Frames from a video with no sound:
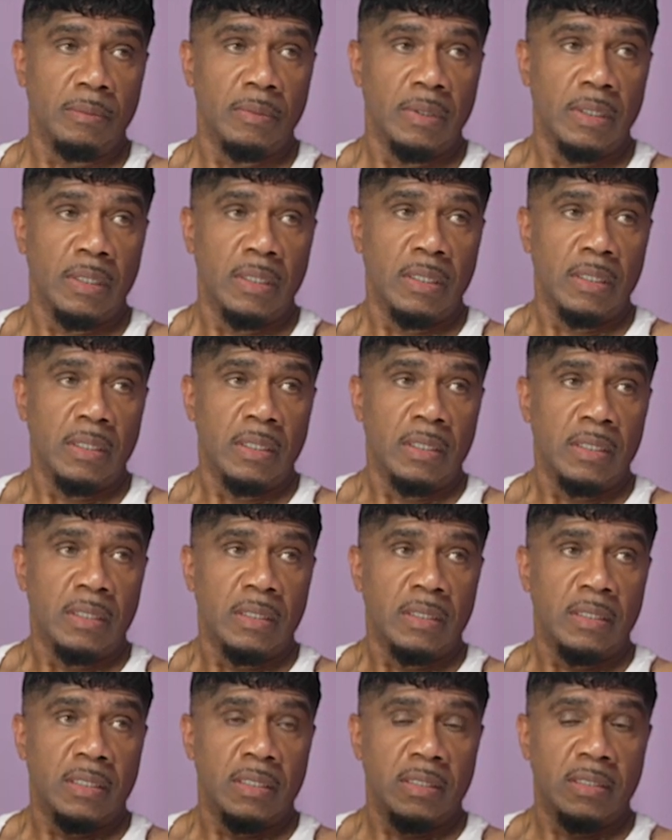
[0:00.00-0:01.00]
Yeah.
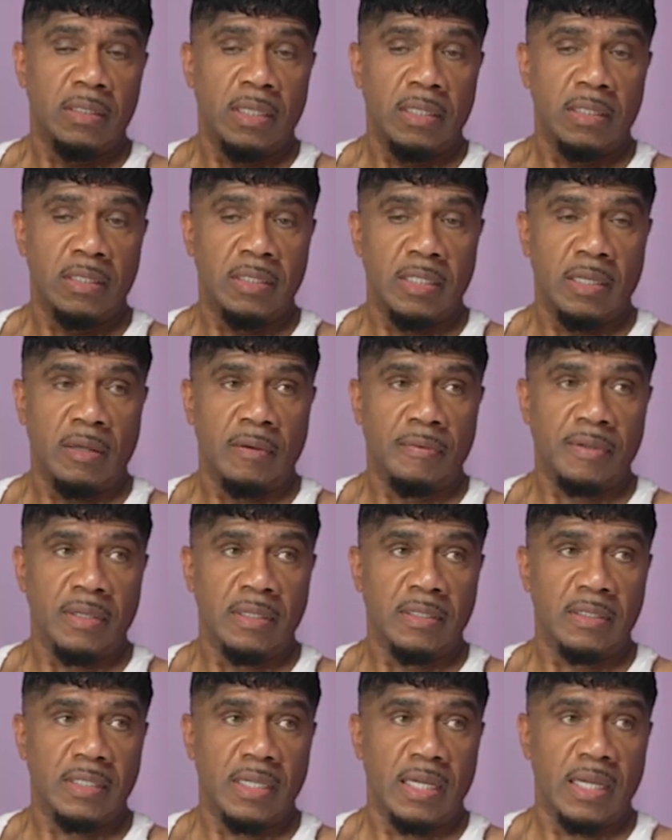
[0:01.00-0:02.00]
They, they
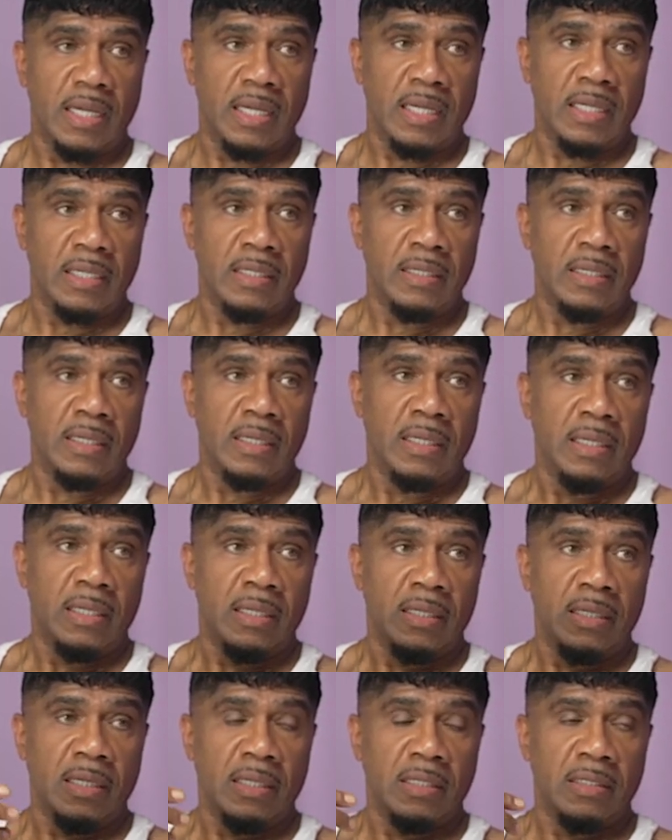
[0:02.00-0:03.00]
self-contained.
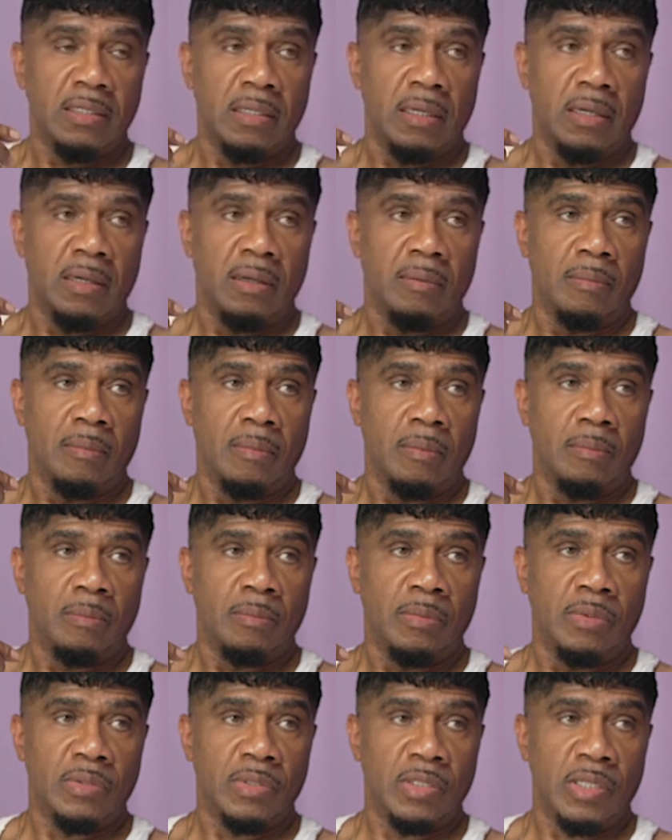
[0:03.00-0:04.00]
These um,
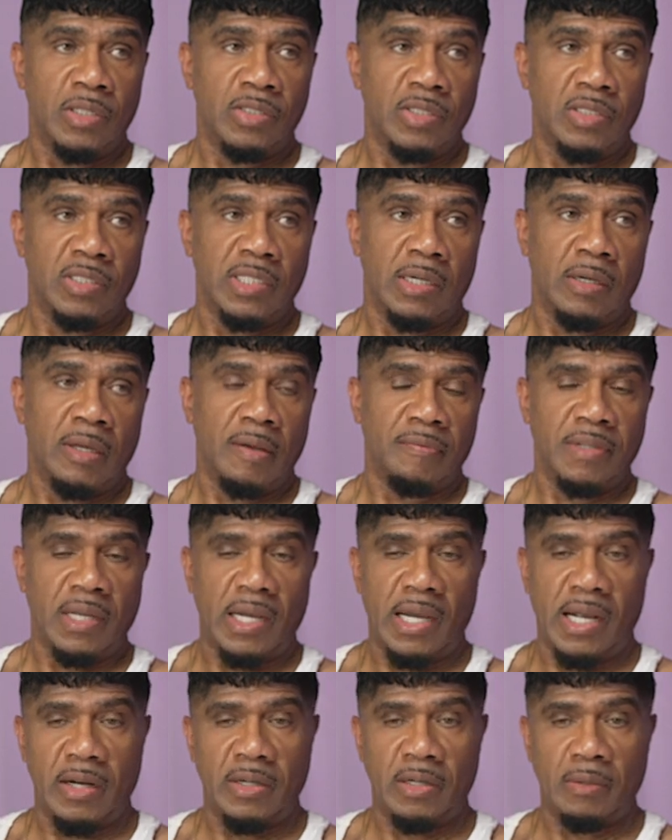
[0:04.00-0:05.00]
musicians, they don't have to
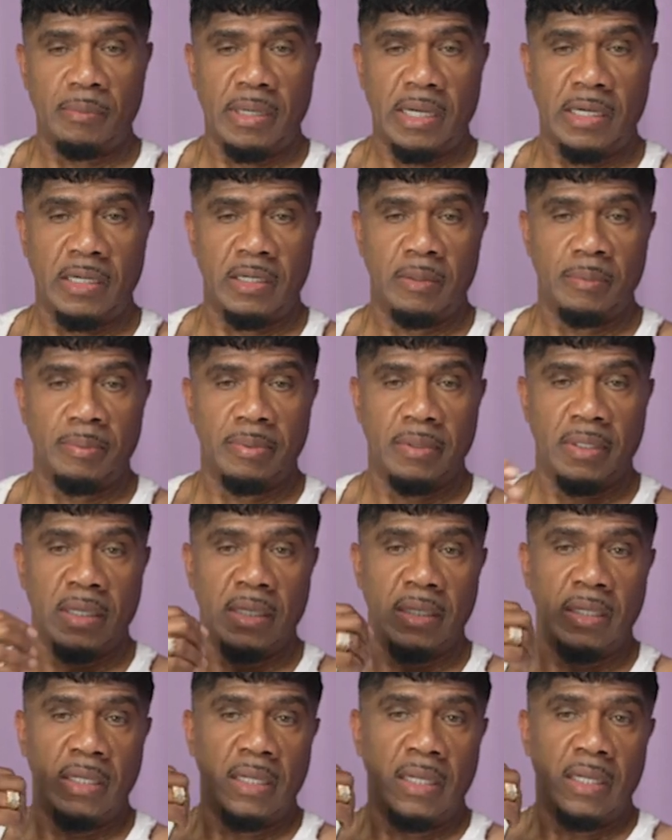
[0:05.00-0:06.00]
hire nobody to
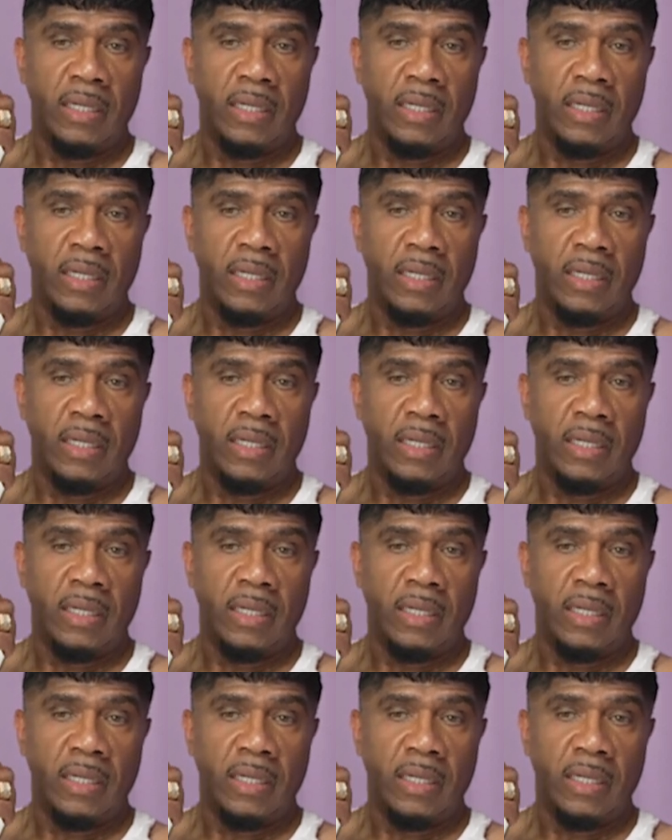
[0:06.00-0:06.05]
play.